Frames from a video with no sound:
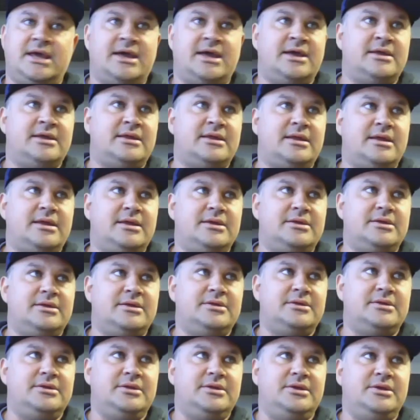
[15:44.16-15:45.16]
Yeah,
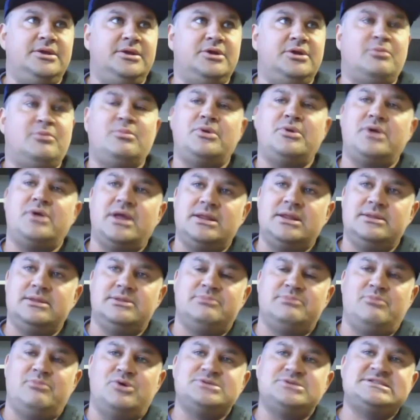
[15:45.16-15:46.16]

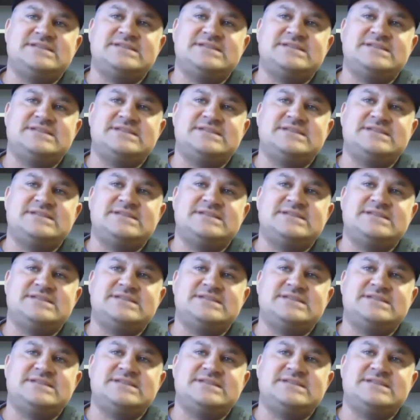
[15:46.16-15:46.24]
most